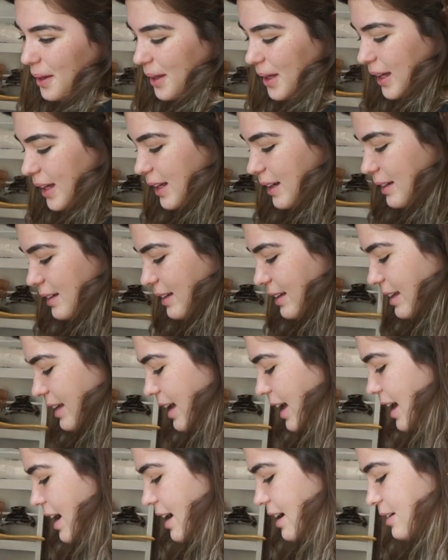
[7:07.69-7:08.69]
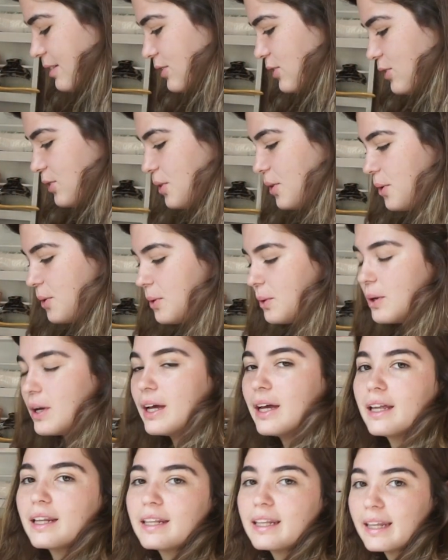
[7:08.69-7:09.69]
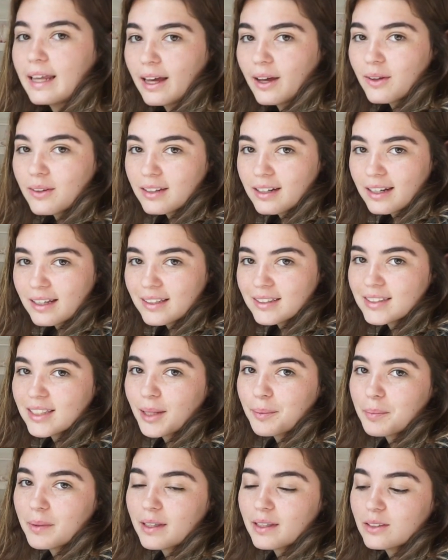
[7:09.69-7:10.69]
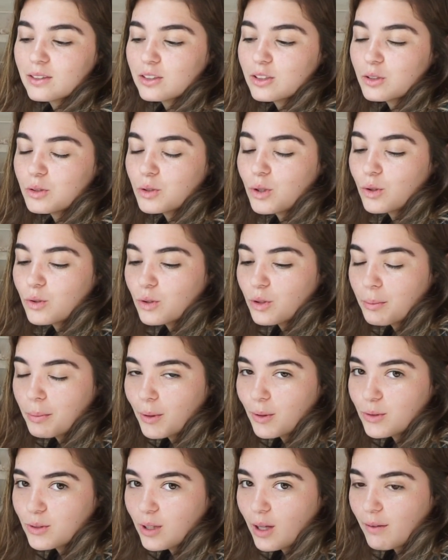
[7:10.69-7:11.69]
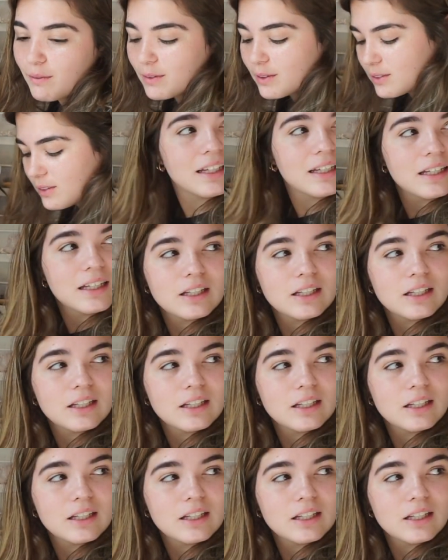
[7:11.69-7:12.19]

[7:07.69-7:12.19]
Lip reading: And yeah, so now the next step is to go to the post office.